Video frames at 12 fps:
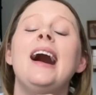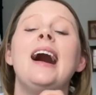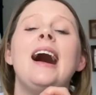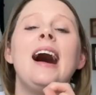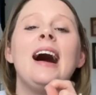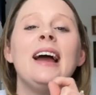
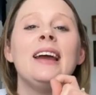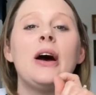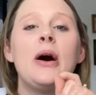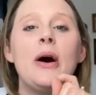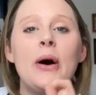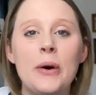I
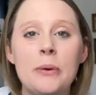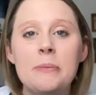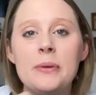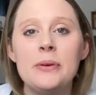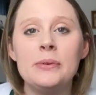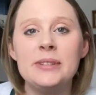hope
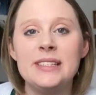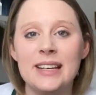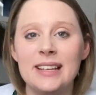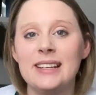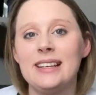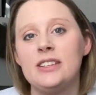you
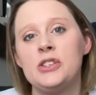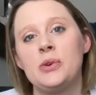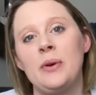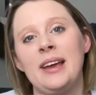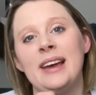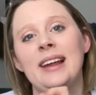did
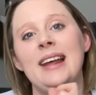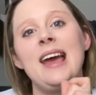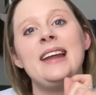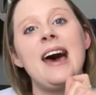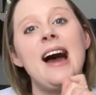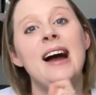enjoy it
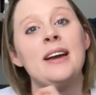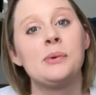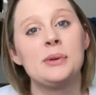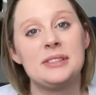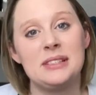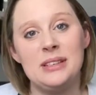and I
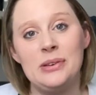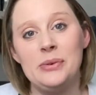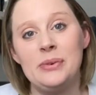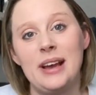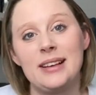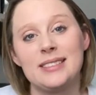will see you
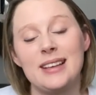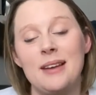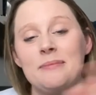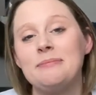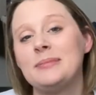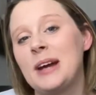next
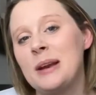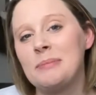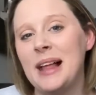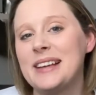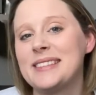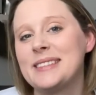time. God bless.